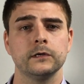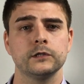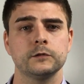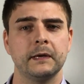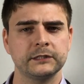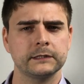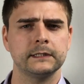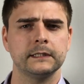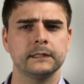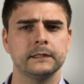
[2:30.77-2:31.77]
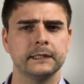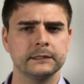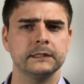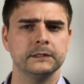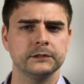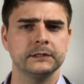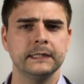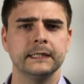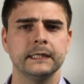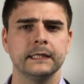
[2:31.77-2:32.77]
specialty clinics that you'll
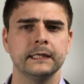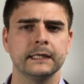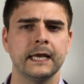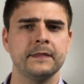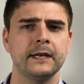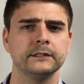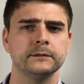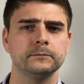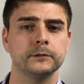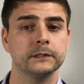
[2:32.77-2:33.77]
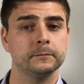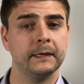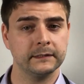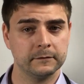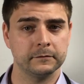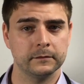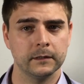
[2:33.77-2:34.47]
see, and again, that is perspective.